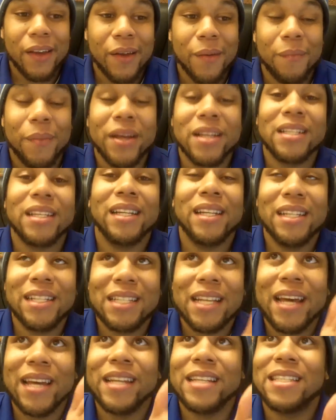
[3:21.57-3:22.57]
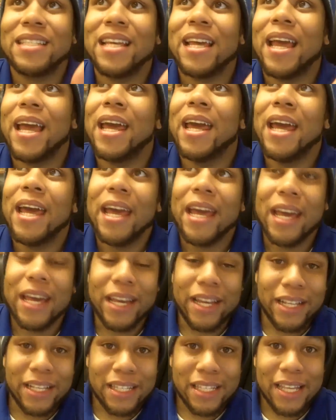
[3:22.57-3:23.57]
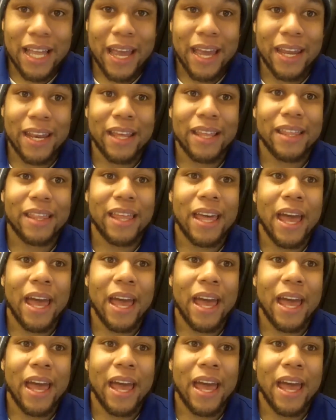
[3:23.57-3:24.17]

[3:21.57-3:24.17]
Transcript: basically, these ladies saying, he stated